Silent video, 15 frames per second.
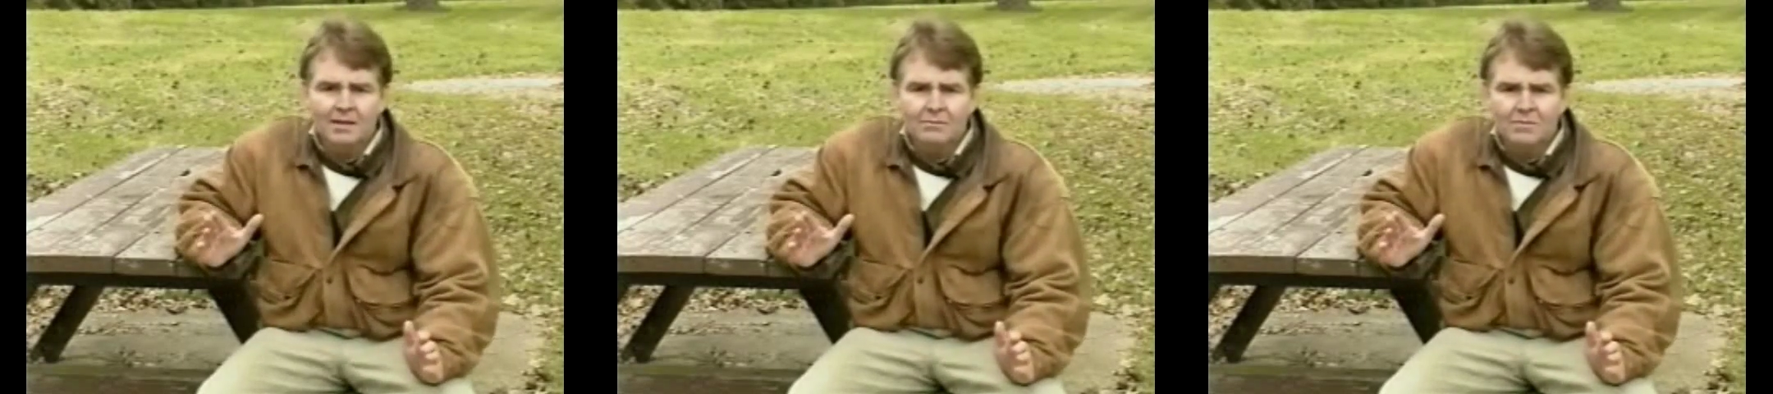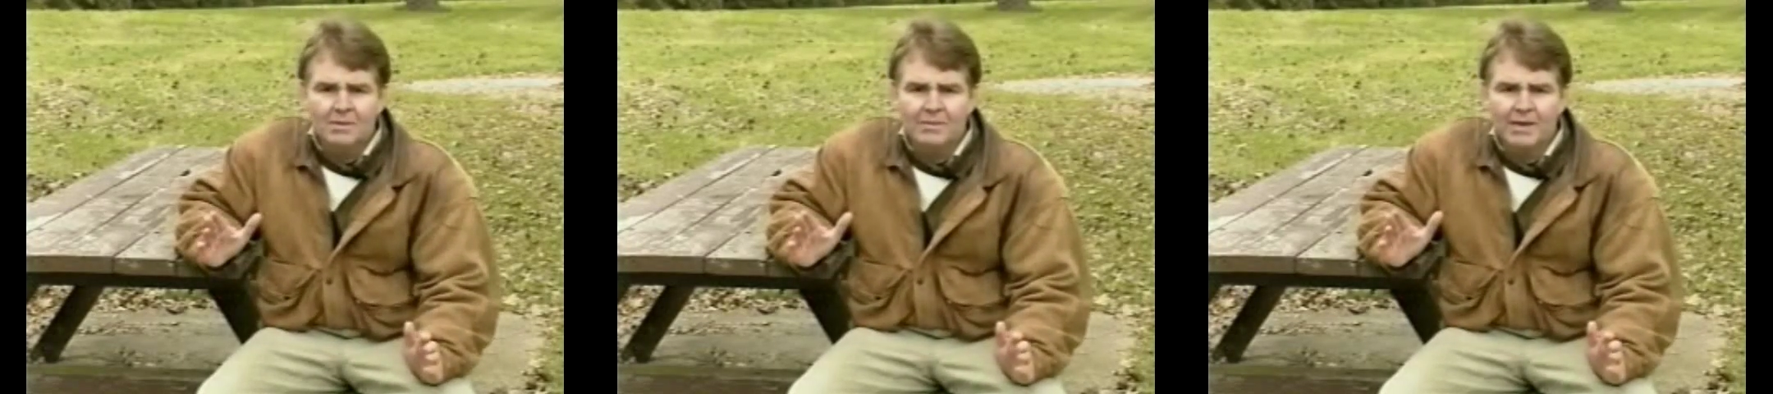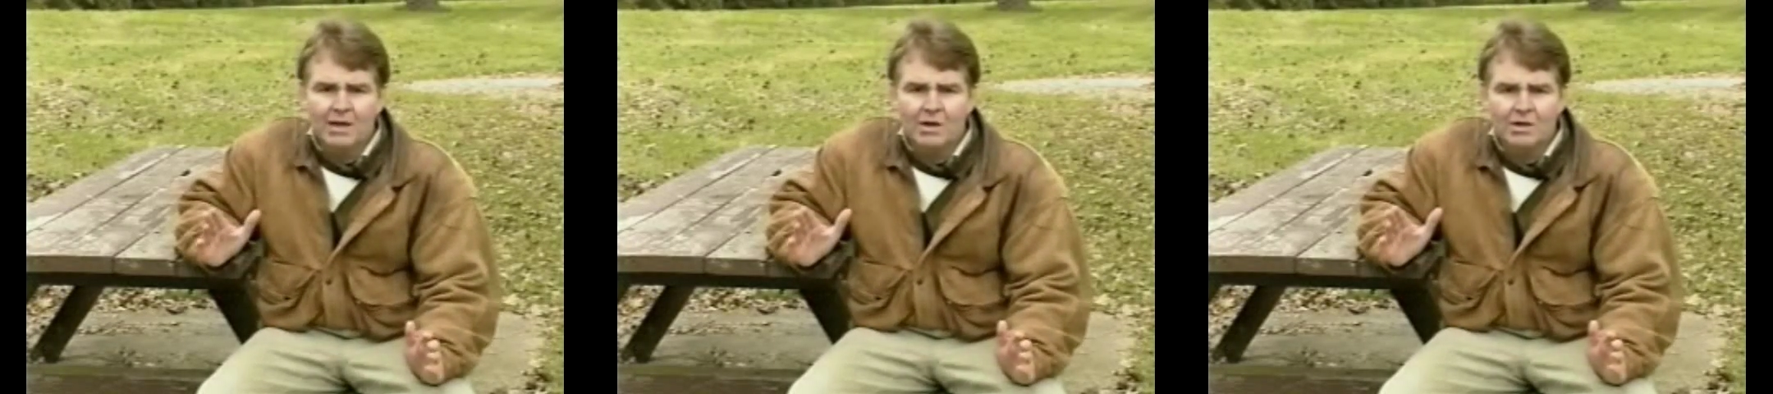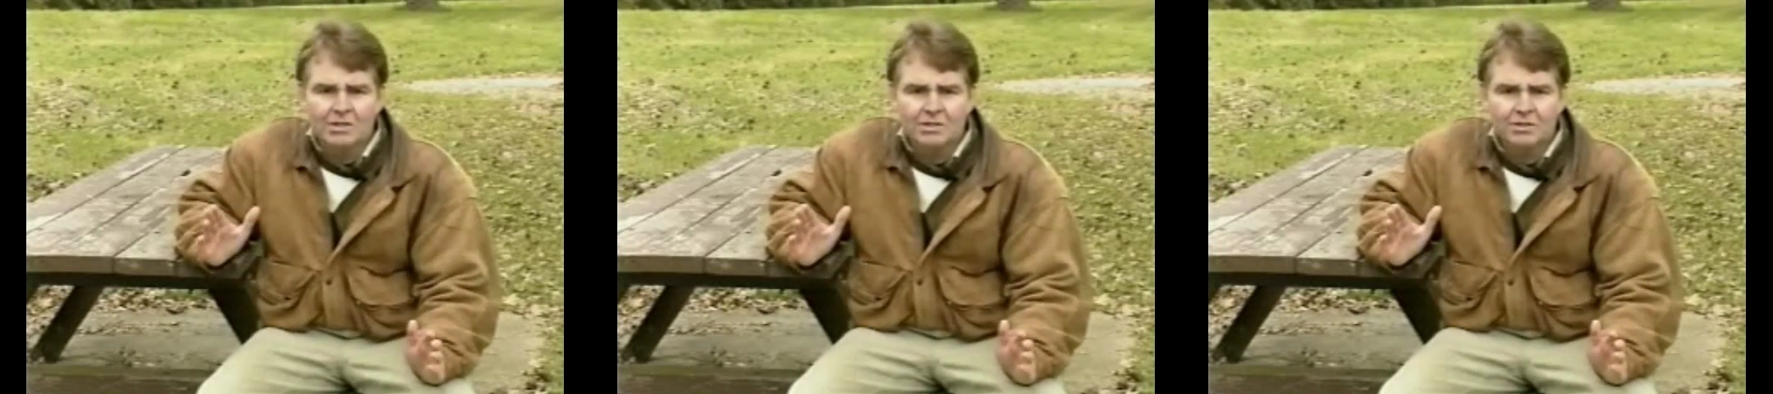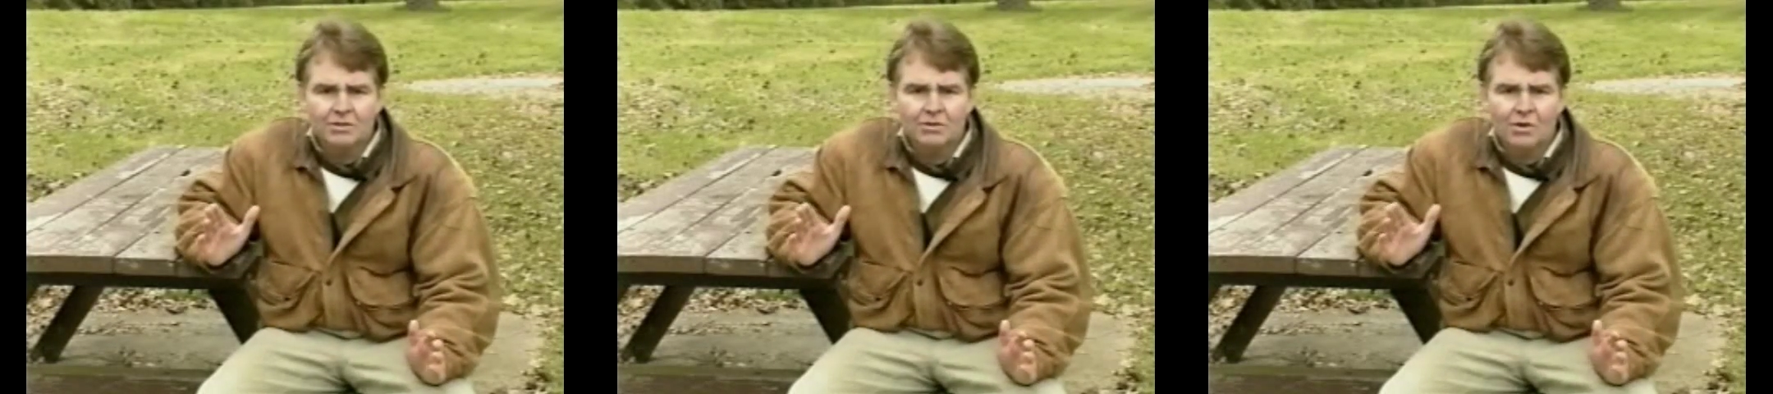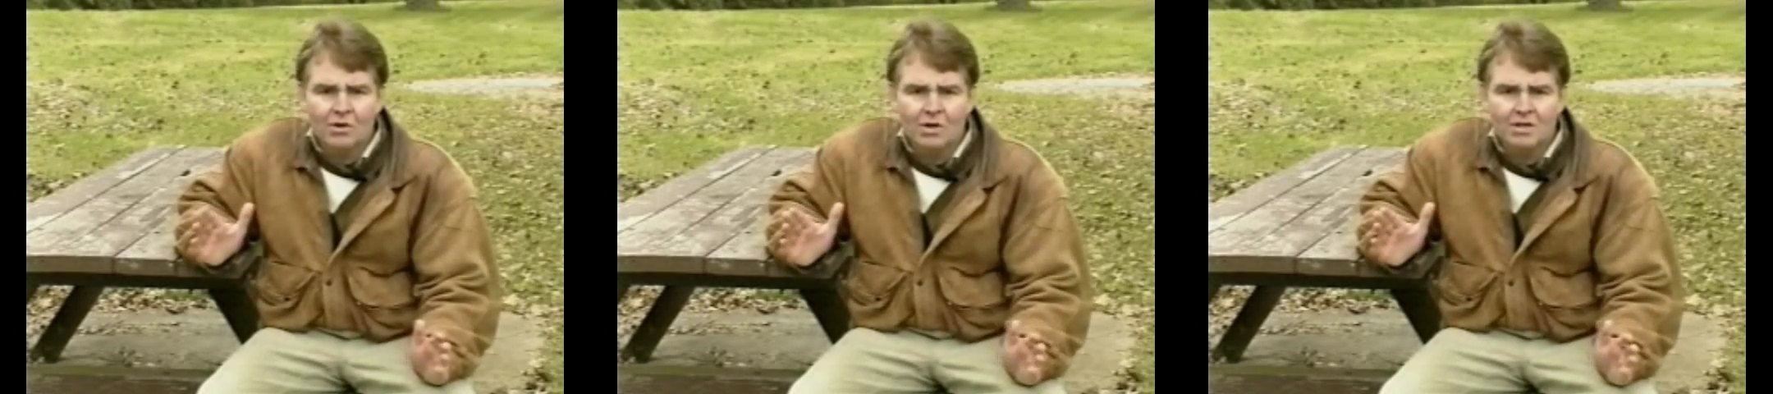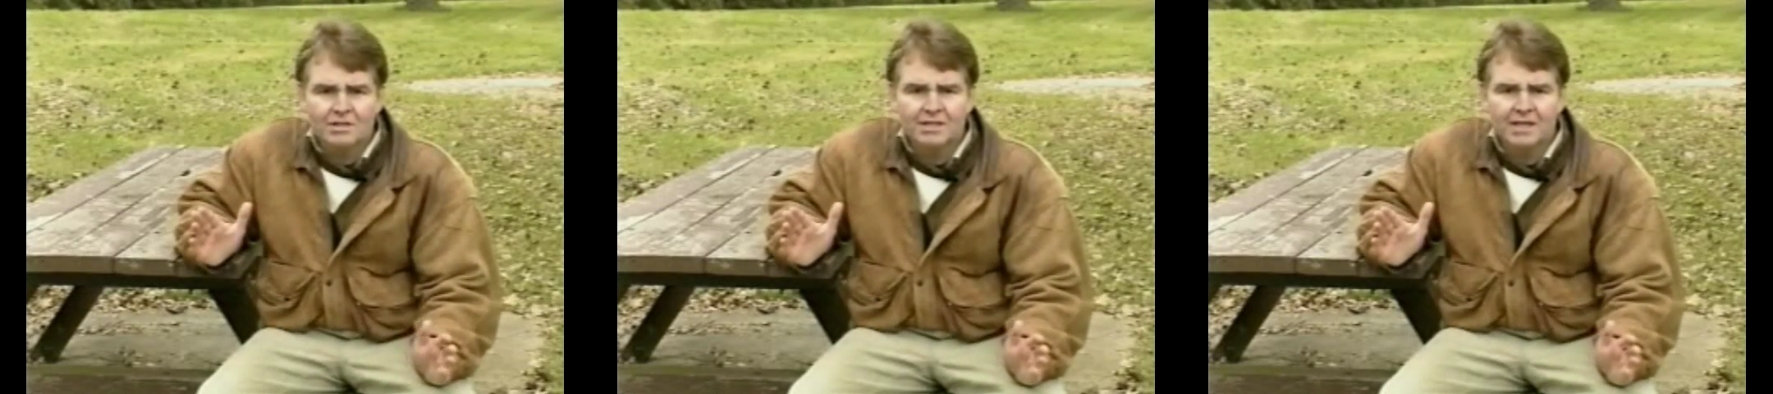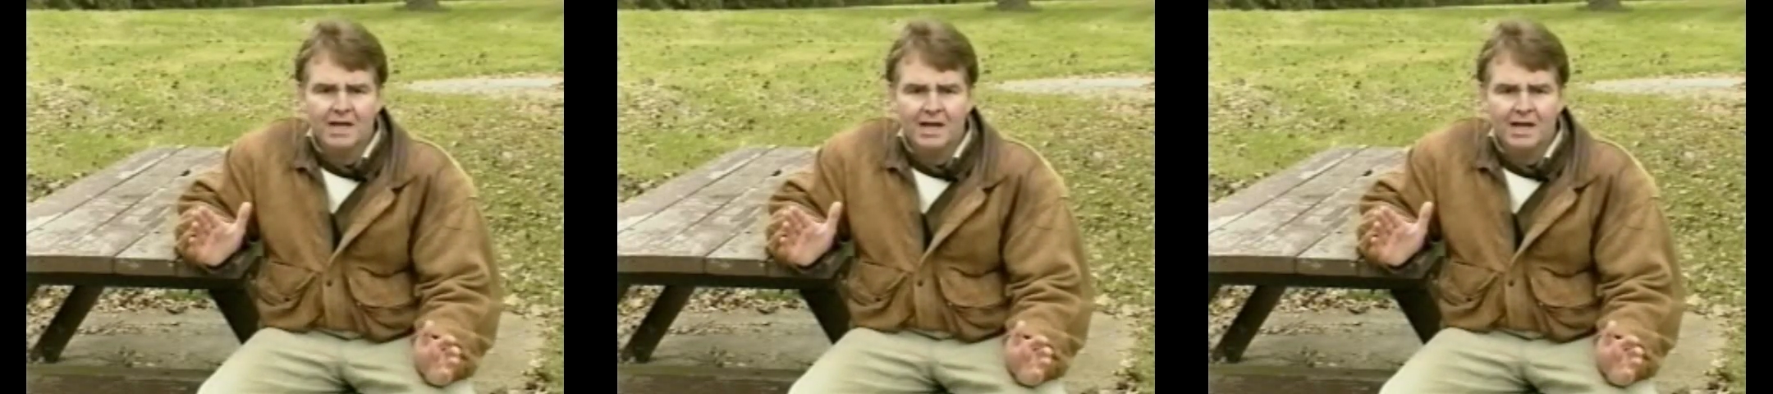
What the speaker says: but may also cause the